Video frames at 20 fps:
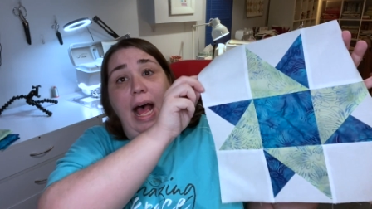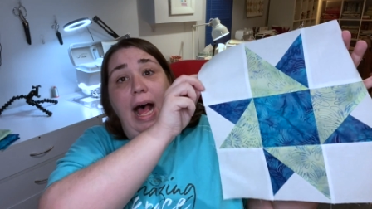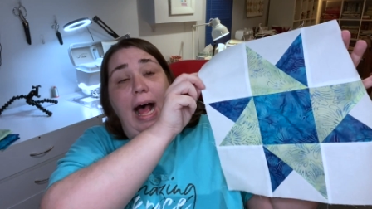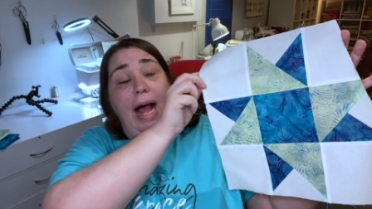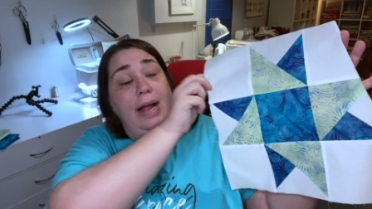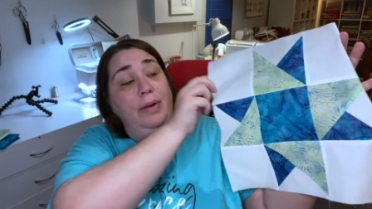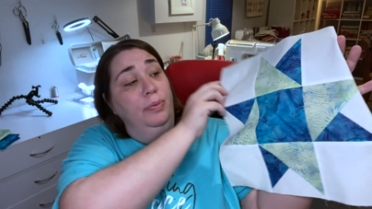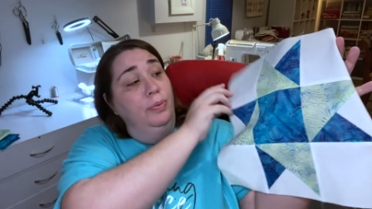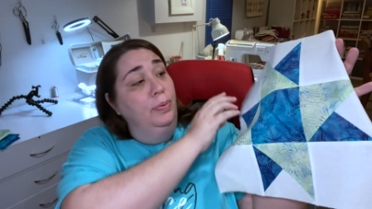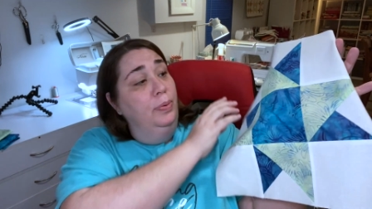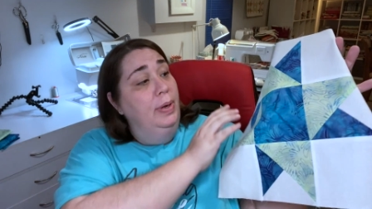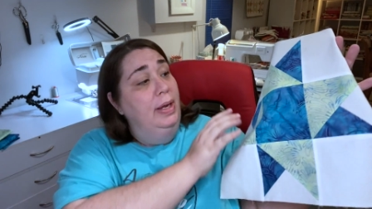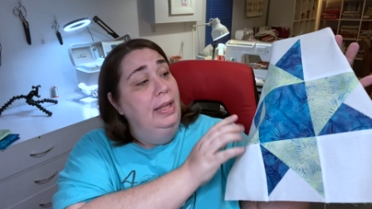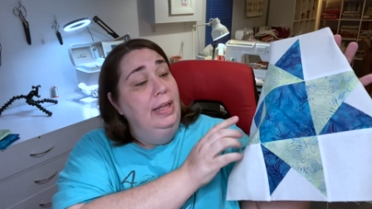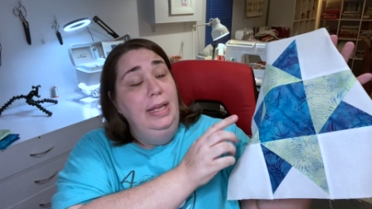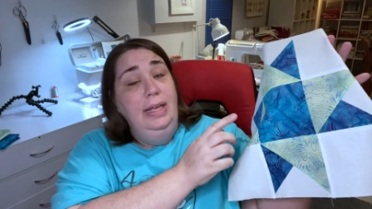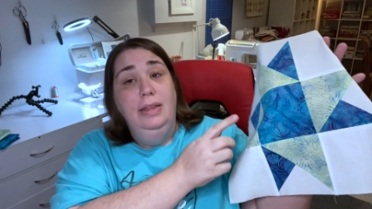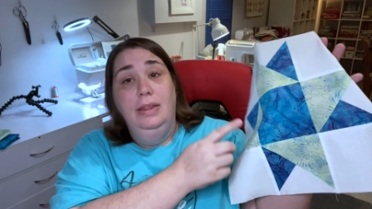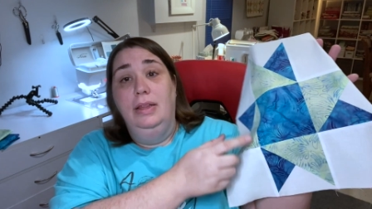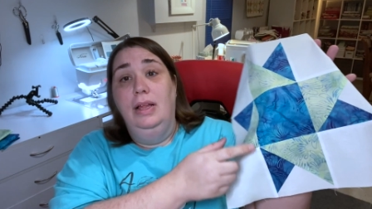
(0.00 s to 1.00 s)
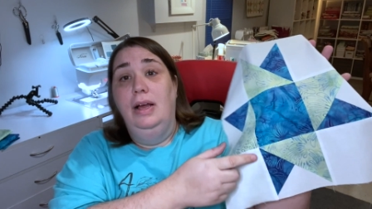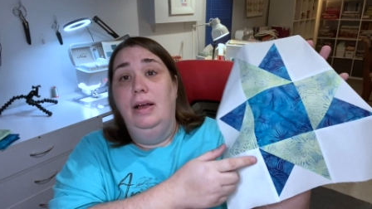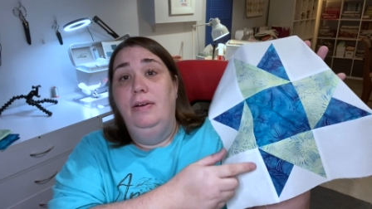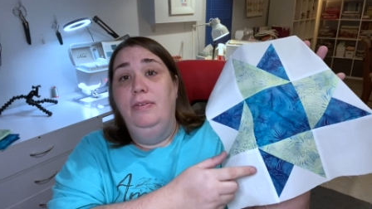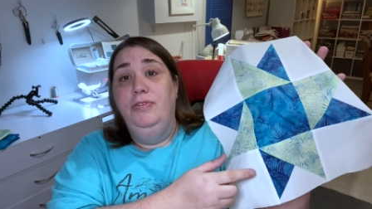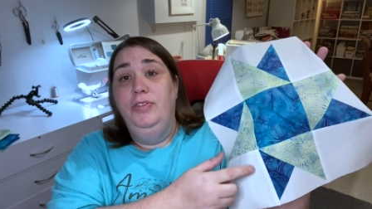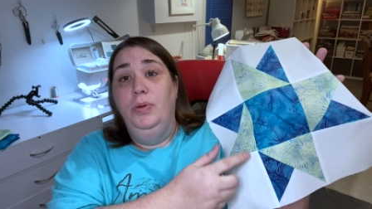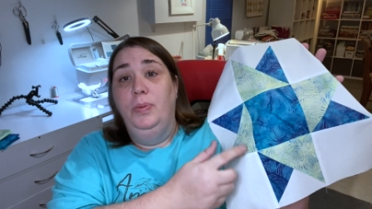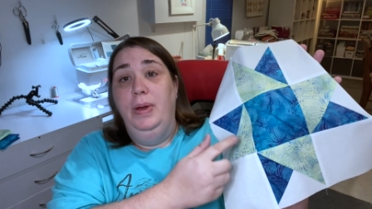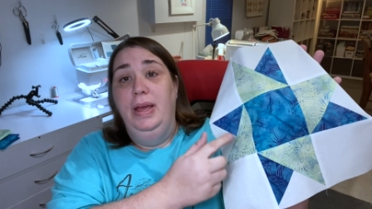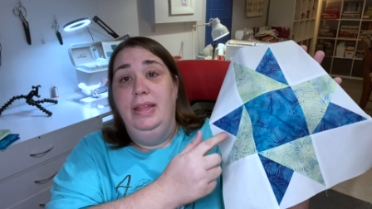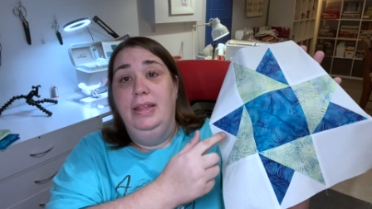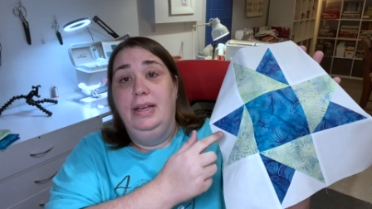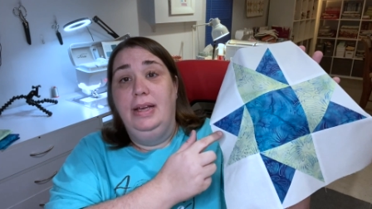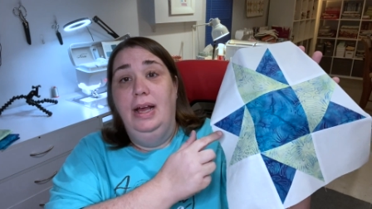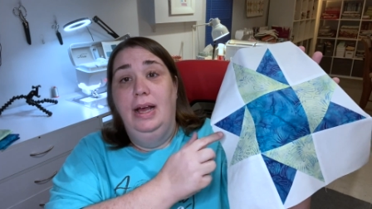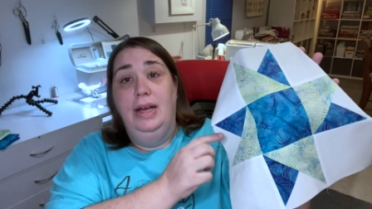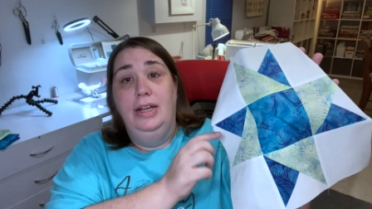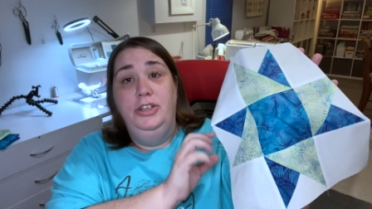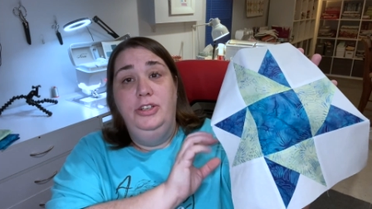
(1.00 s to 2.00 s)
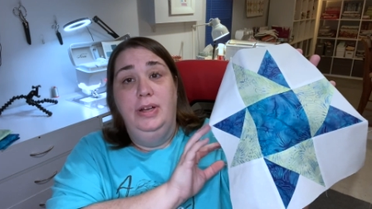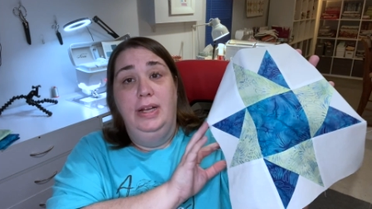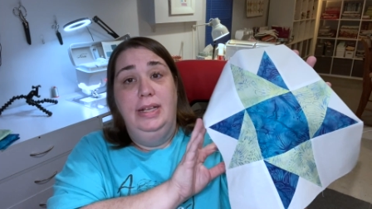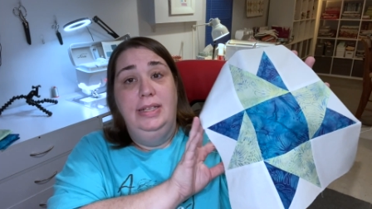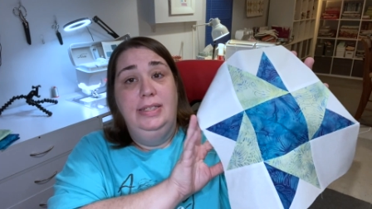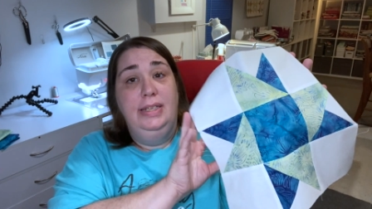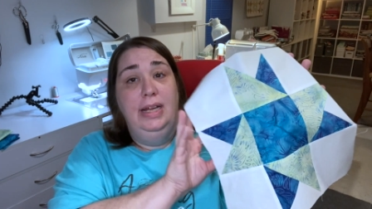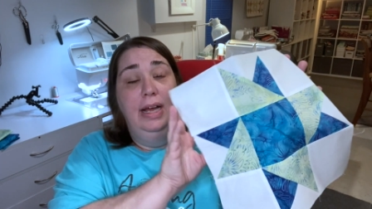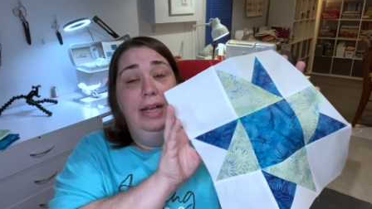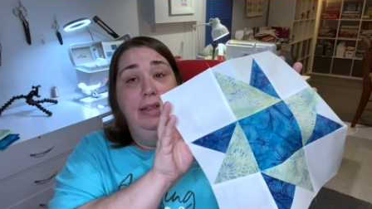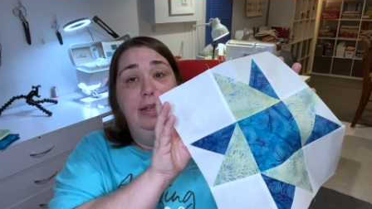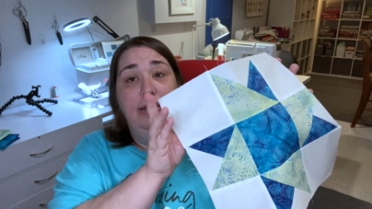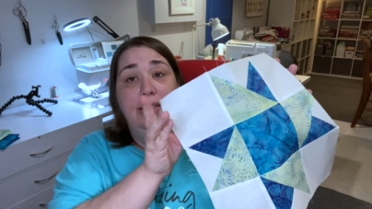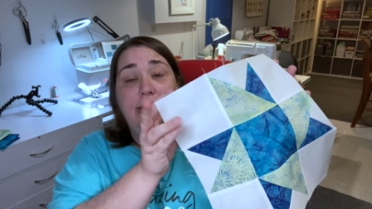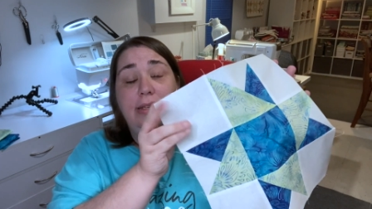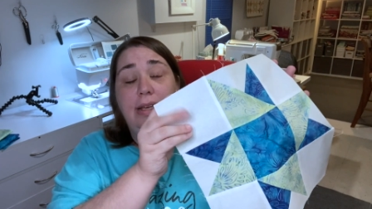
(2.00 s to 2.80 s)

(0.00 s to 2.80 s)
I really love the way the contrast on this